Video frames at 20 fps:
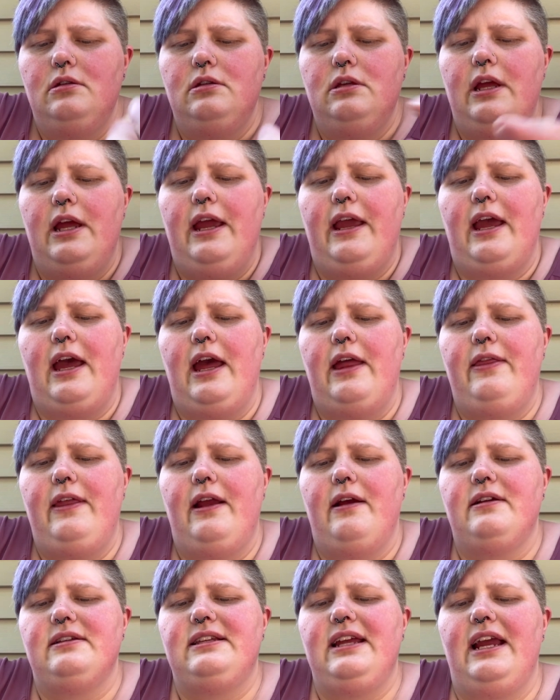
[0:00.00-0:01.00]

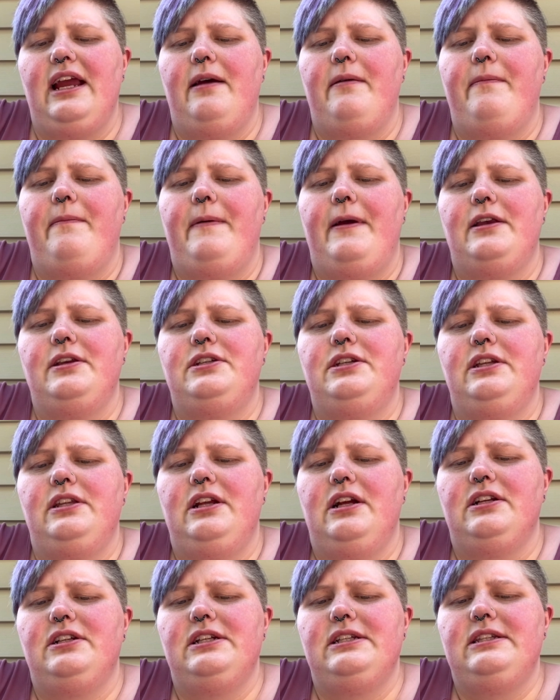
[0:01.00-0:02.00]
There's like a bunch,
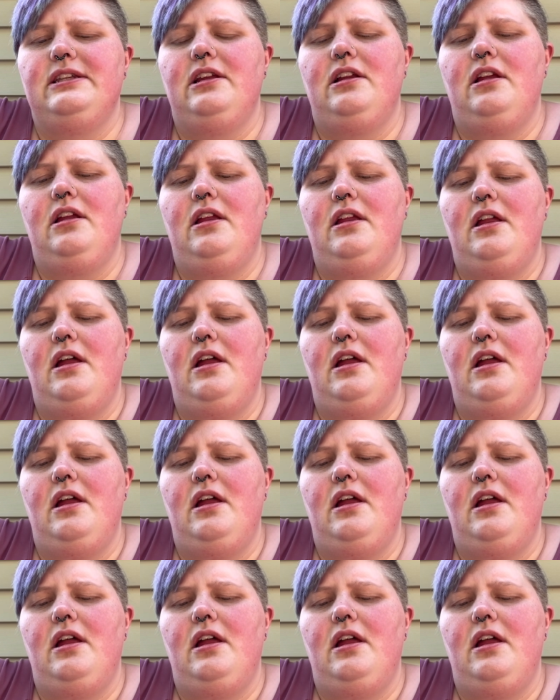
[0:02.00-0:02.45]
they're just little